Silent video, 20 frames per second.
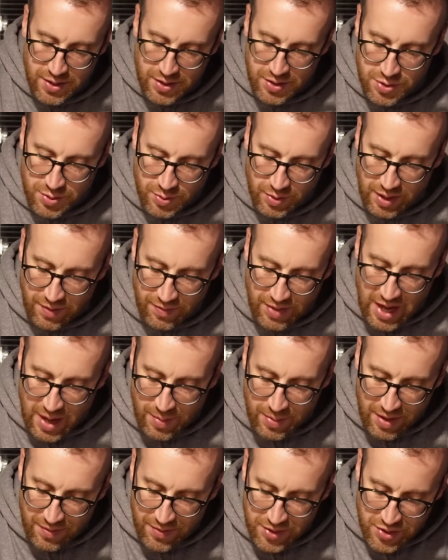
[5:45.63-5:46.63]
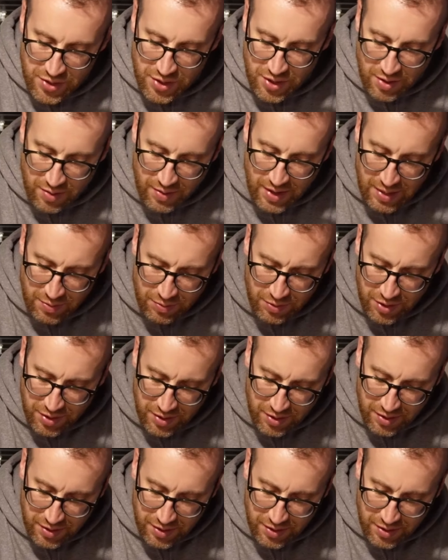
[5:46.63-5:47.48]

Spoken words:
So we'll give that a bit of a stir around.